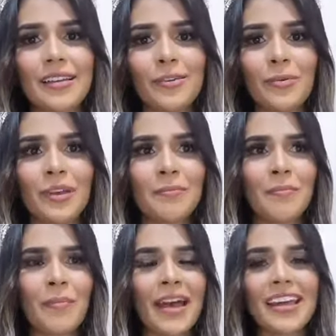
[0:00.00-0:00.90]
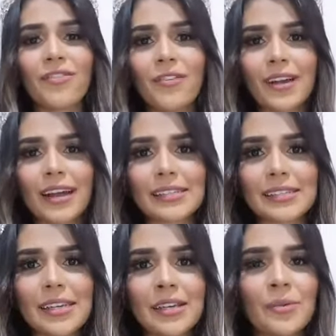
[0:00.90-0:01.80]
with my
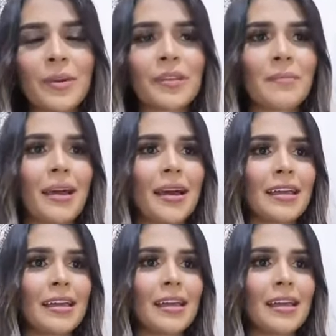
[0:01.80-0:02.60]
advocacy, with my